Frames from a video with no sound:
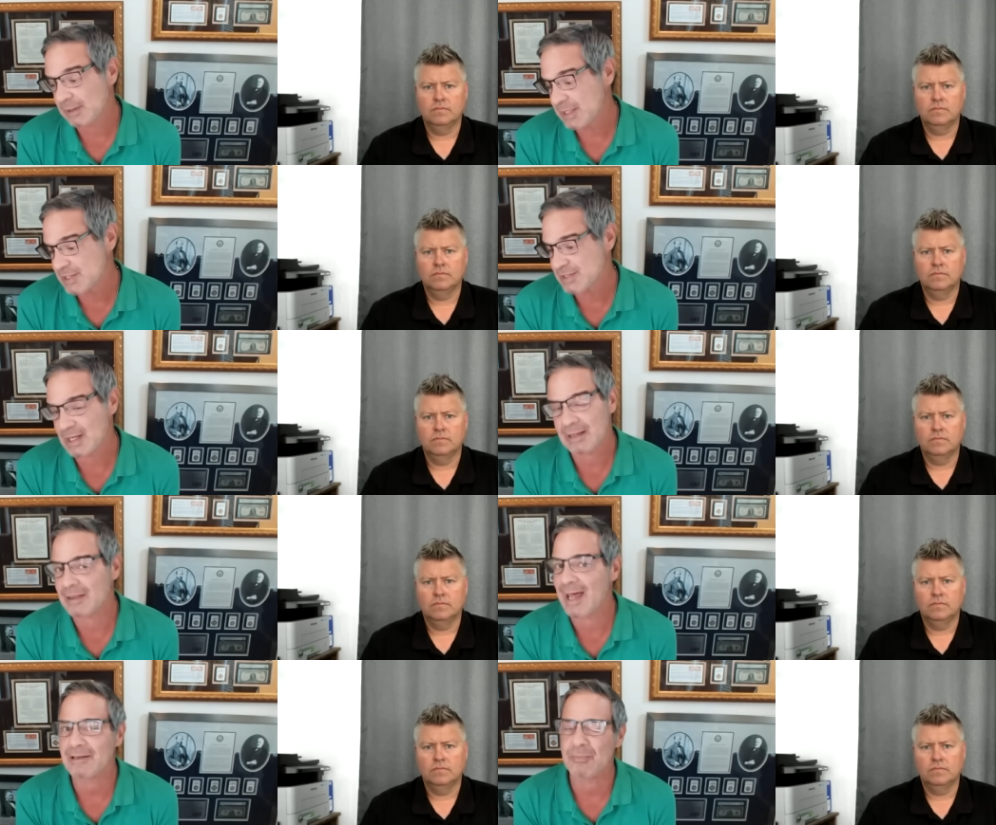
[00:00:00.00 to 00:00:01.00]
Speaker 1: That to
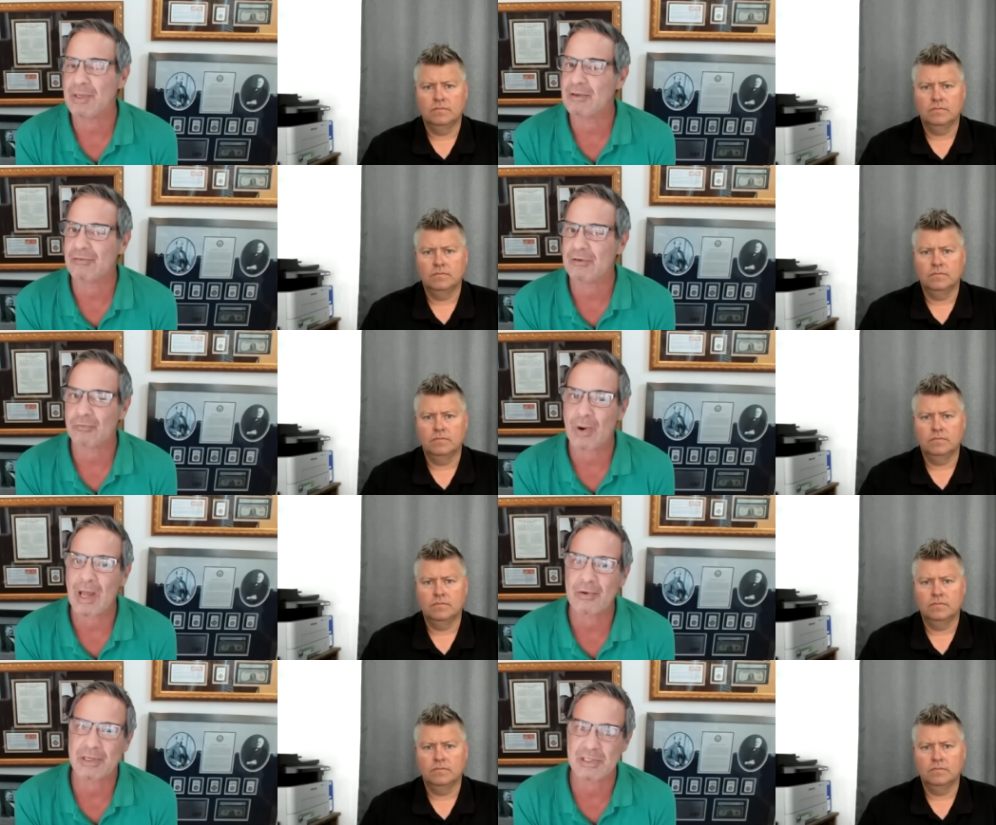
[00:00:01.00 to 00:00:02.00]
me is rather
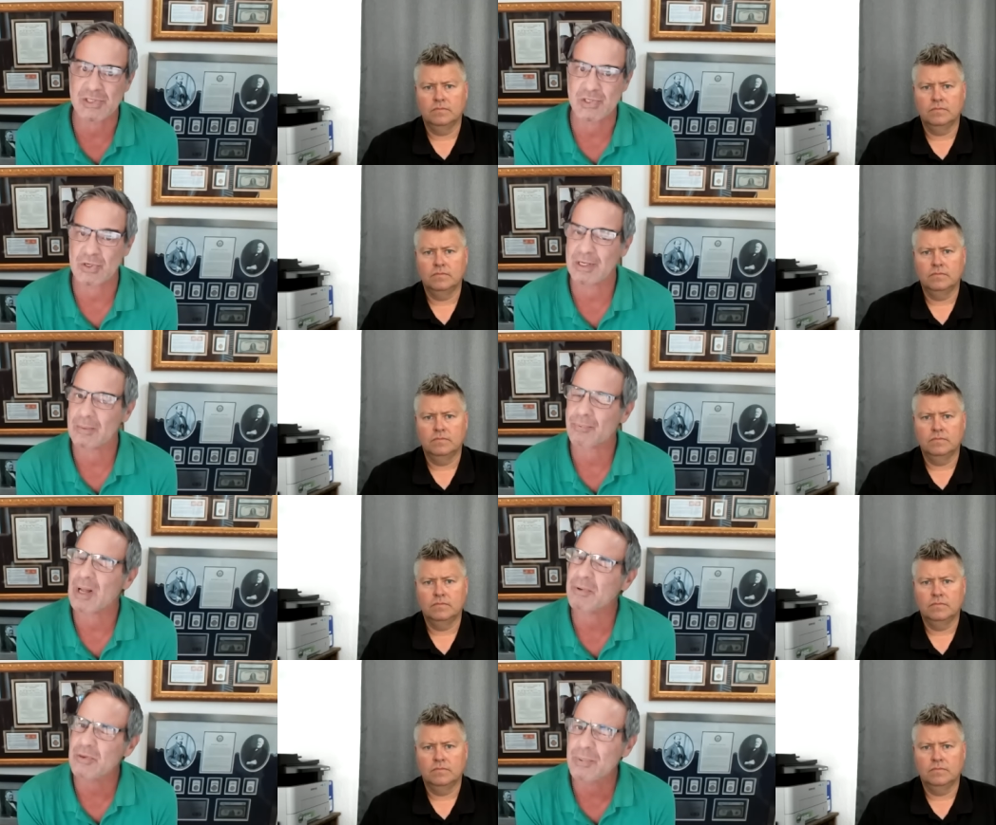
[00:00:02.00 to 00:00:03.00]
concerning, and probably the
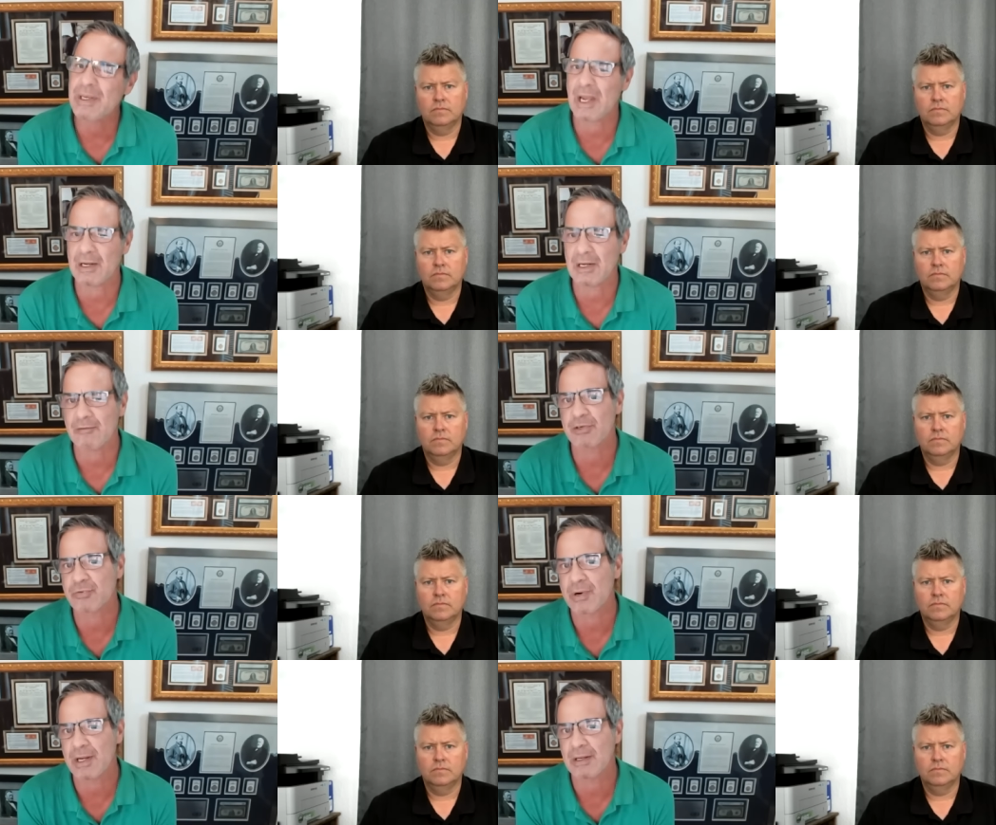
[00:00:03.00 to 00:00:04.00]
beginning of a trend
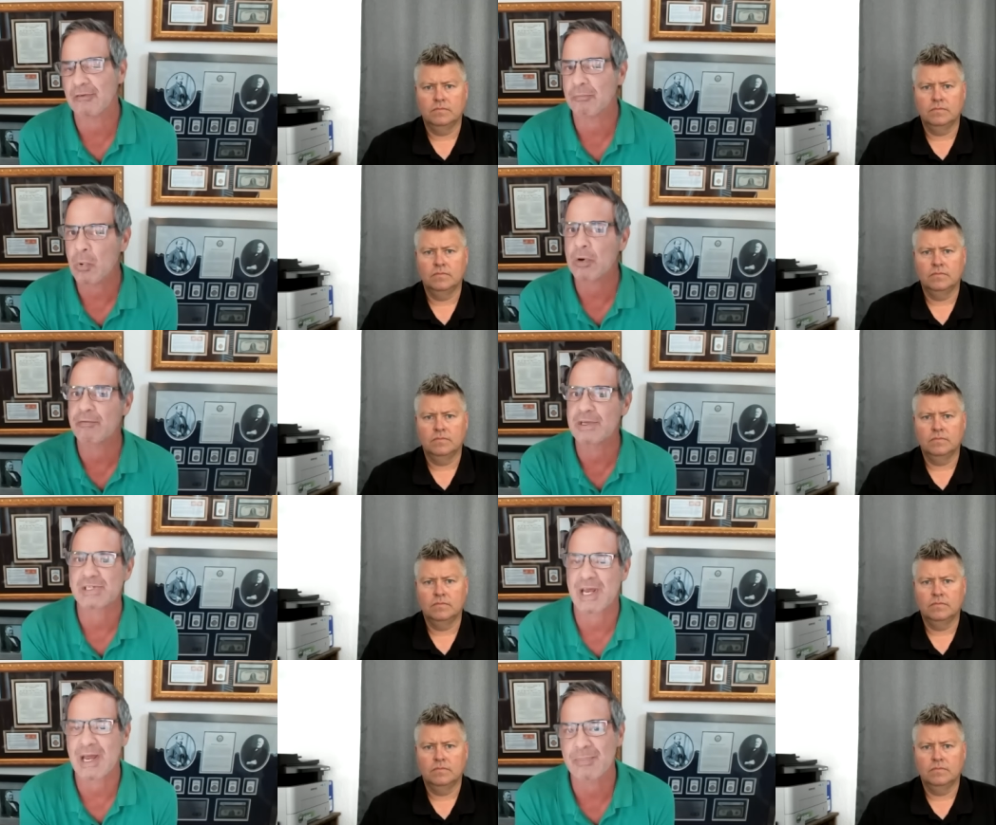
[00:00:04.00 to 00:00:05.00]
as more of this
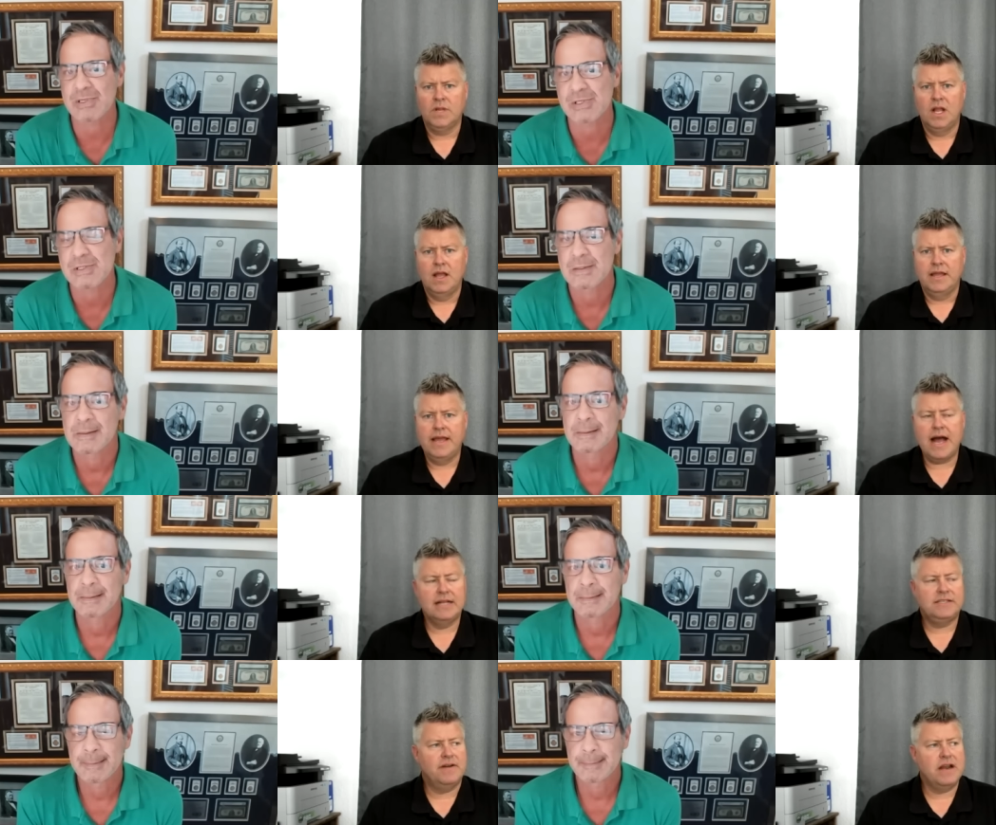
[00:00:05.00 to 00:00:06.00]
happens.
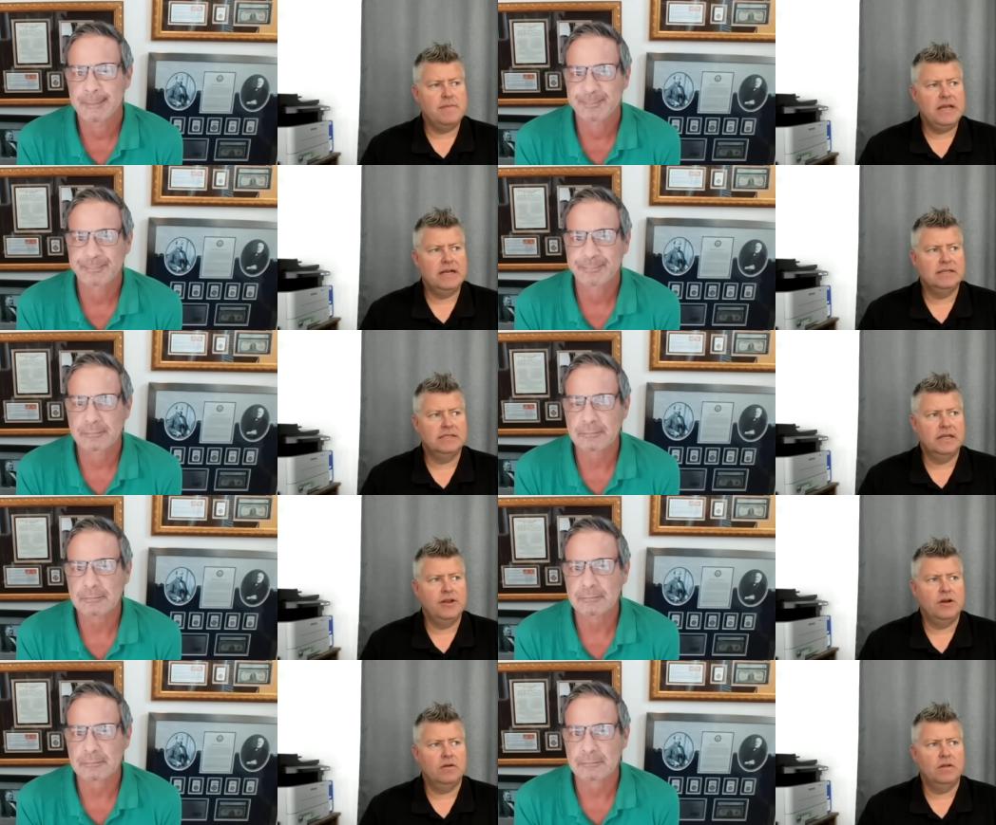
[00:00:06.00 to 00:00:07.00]
Speaker 2: Yeah, it's funny
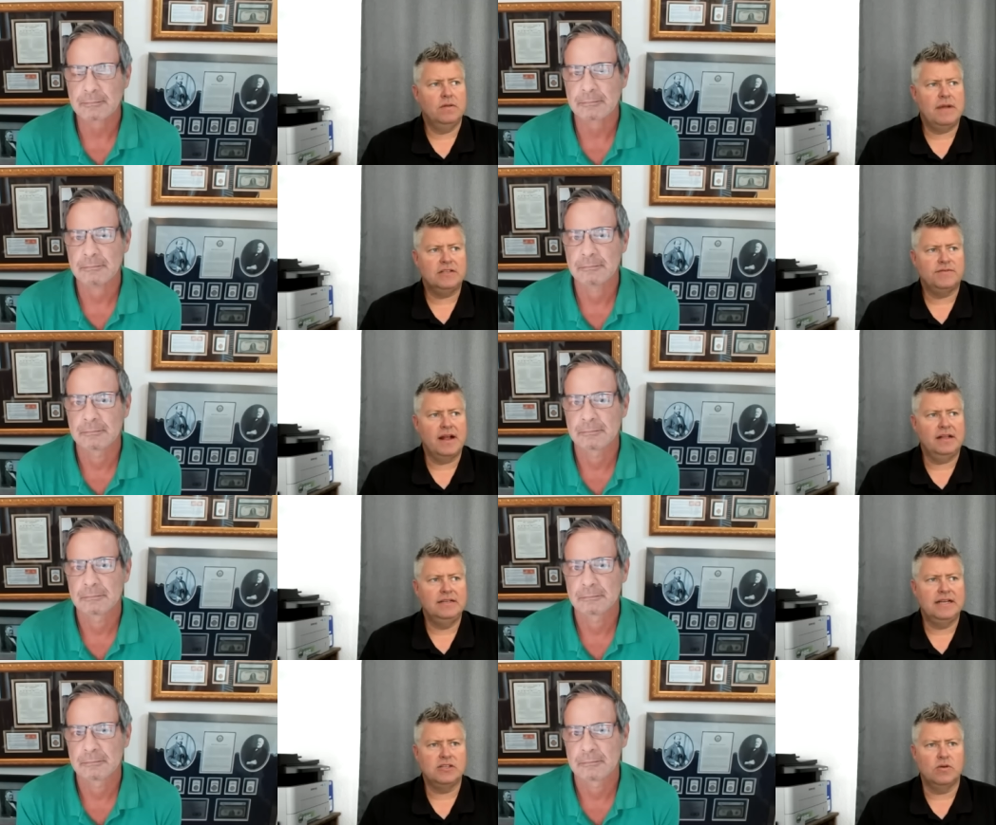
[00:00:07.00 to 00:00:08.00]
because, you know, Miles
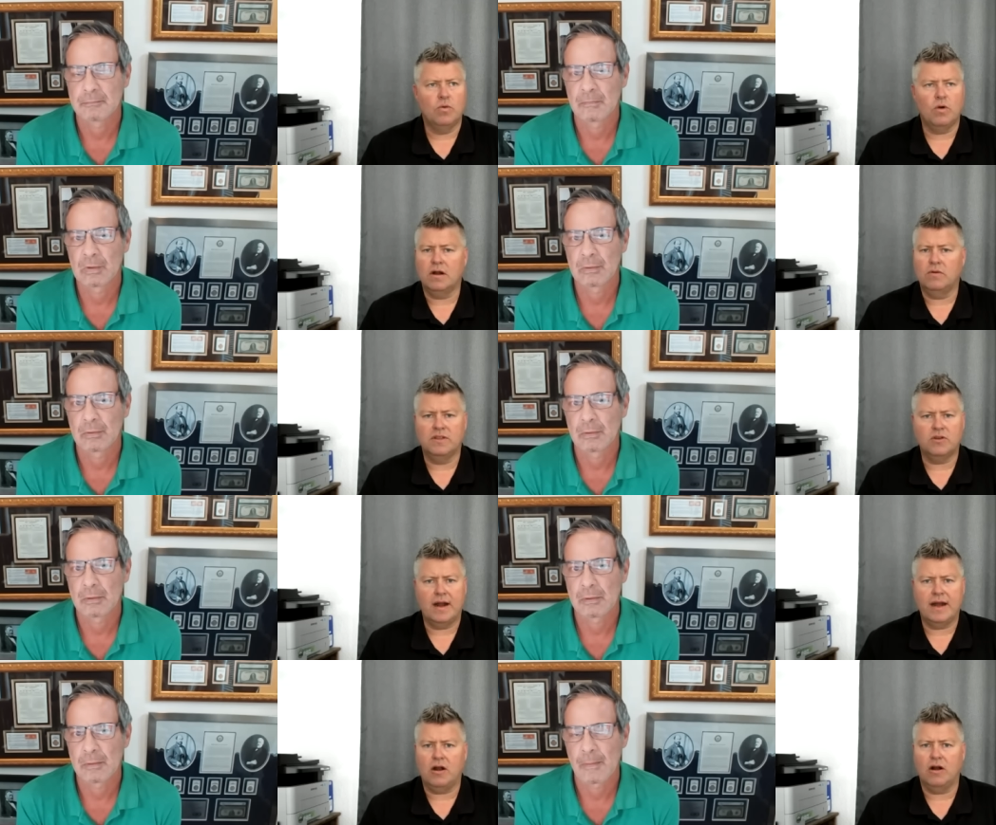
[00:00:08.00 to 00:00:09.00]
Franklin doesn't work
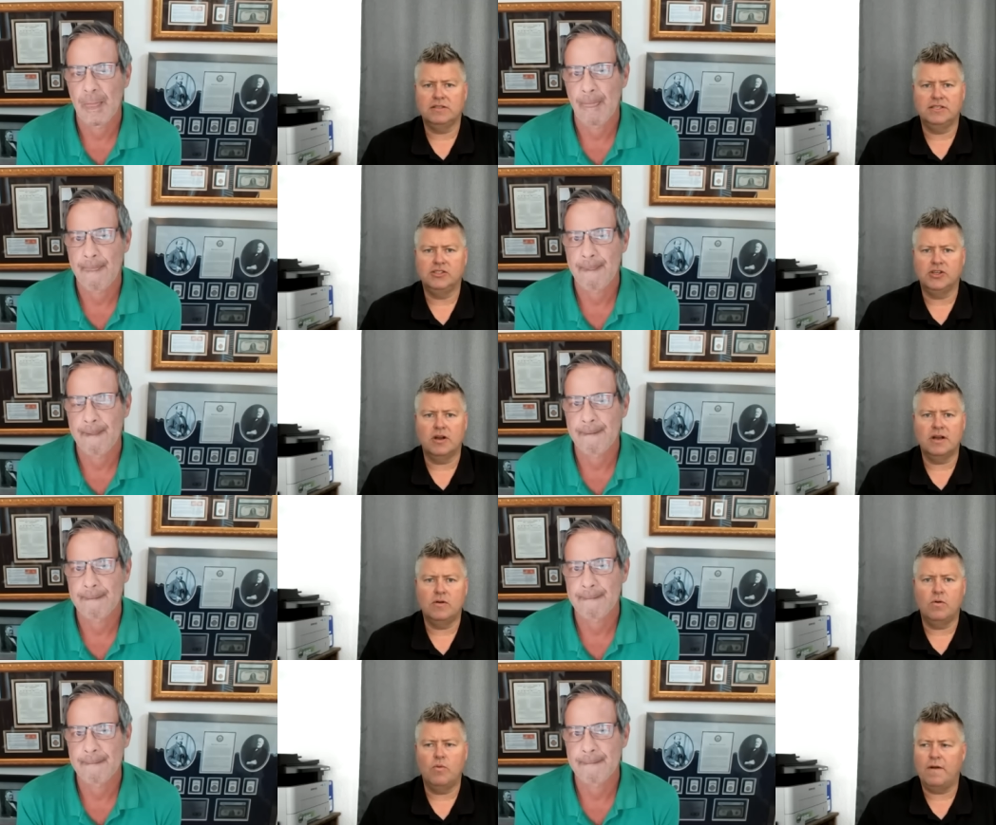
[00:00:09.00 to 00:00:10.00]
with credit cards and
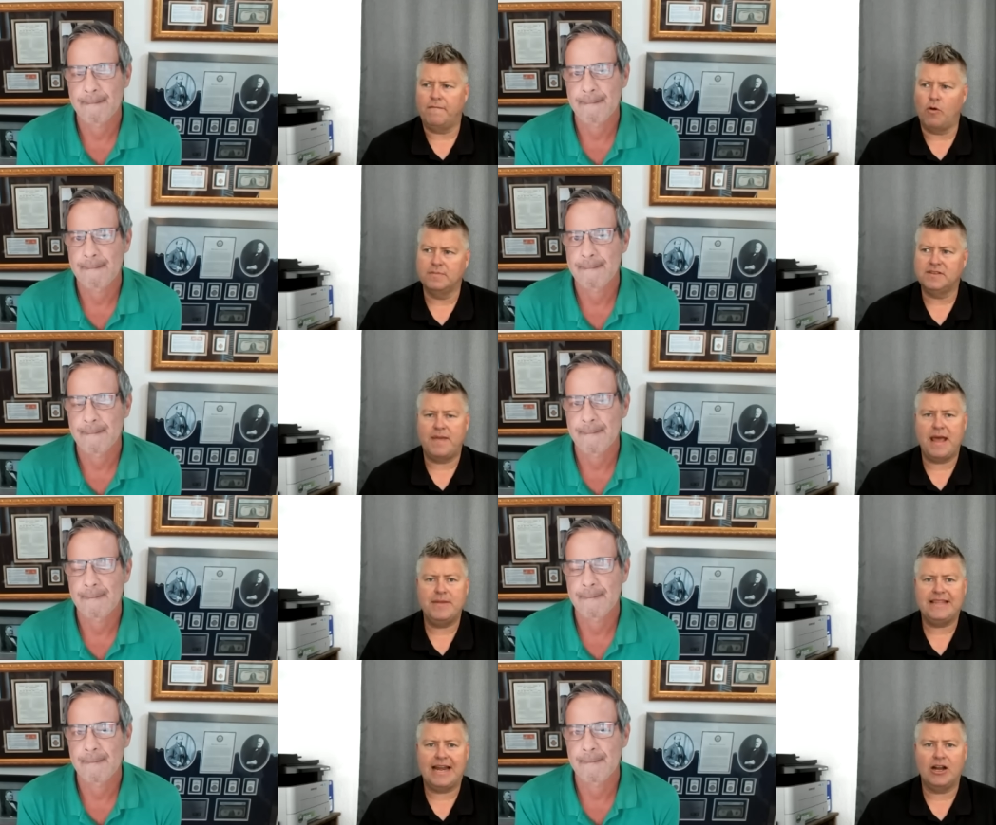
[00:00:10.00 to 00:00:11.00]
certain forms
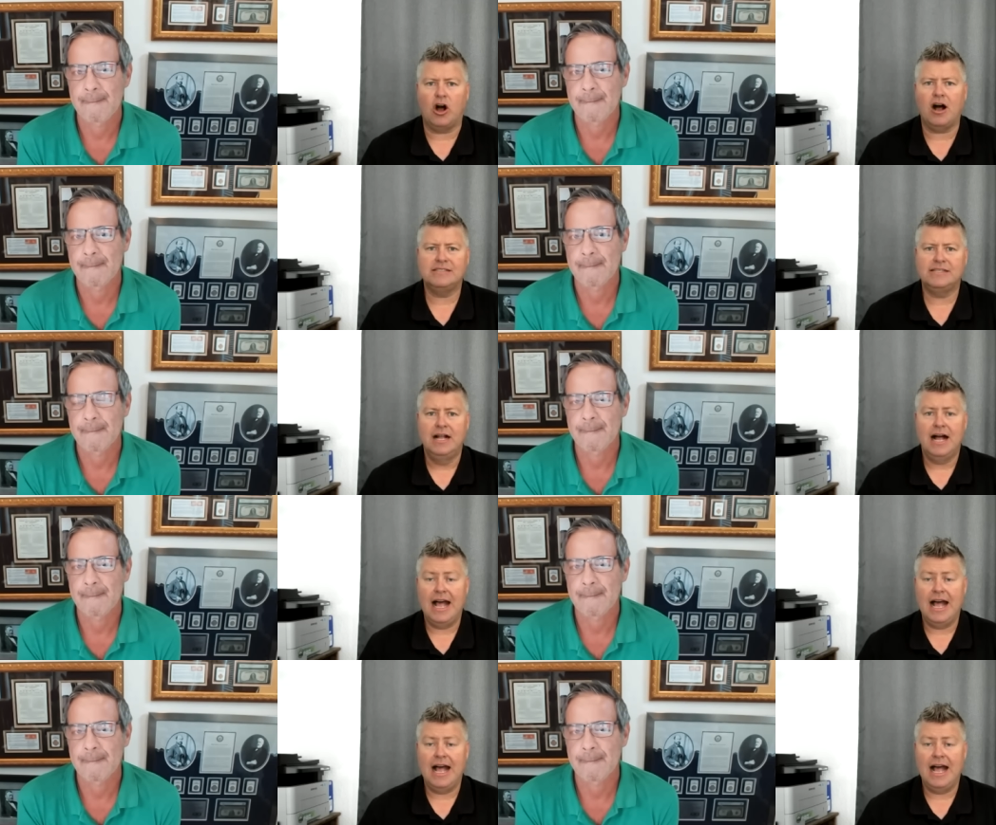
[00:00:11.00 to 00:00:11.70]
of payment that cost